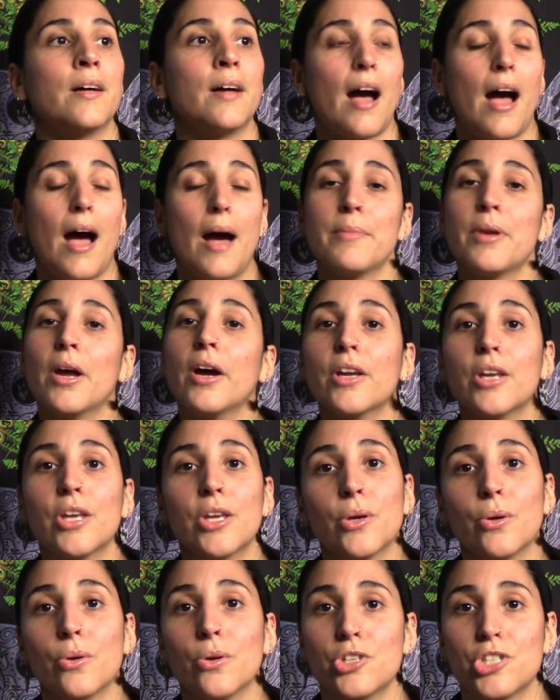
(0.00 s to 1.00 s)
I'm not
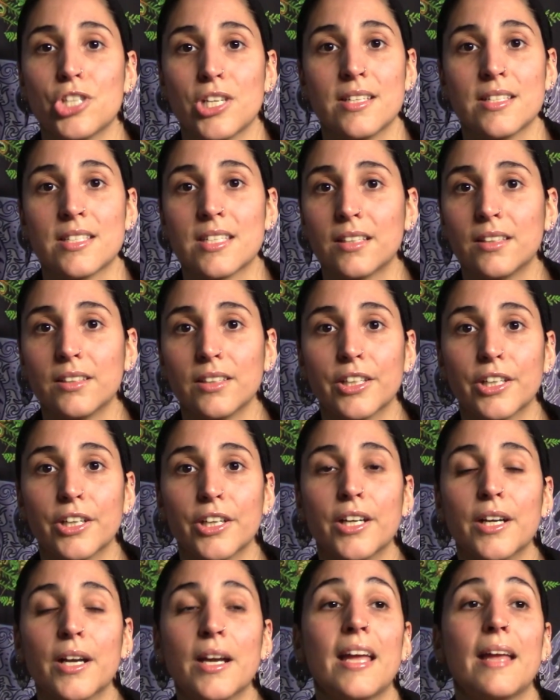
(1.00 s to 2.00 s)
huge into
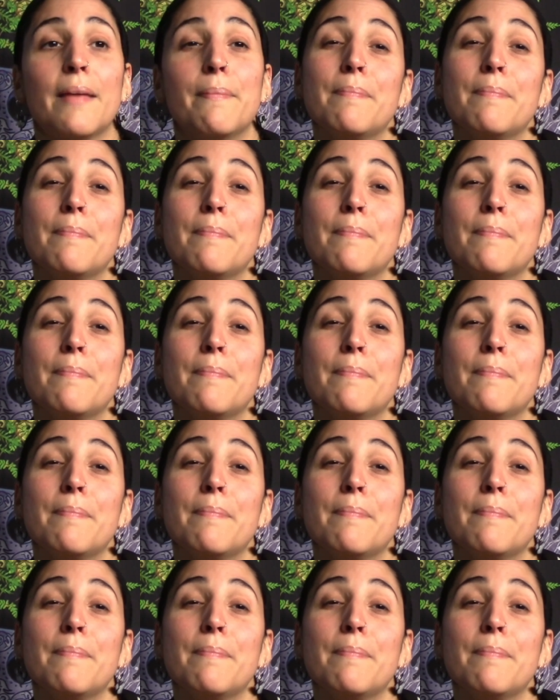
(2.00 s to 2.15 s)
glitter.